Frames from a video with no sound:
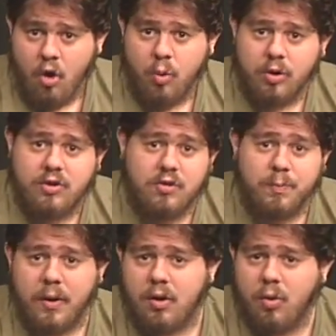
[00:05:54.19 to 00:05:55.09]
who
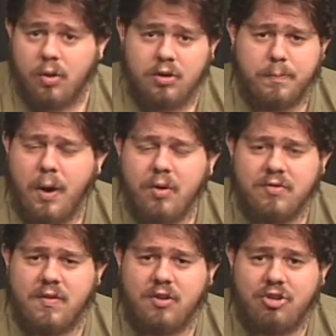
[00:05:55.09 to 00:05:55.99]
were
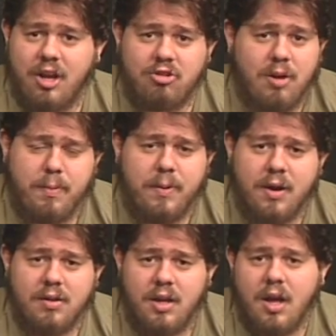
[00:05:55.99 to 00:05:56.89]
deposed in the change-up,
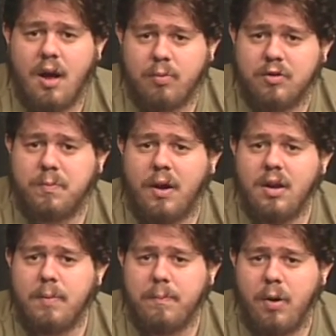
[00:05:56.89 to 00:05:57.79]
apparently,
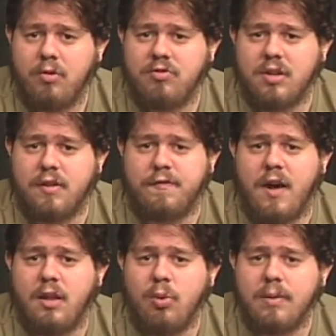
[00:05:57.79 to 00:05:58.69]
responded by posting the
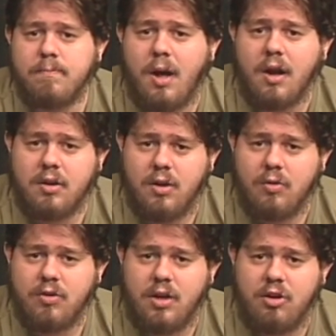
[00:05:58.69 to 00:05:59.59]
following mock
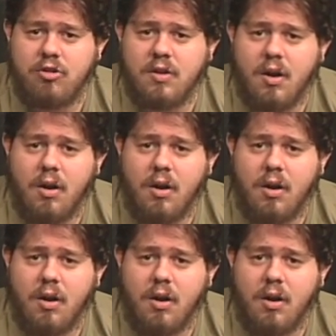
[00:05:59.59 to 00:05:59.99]
note on each of their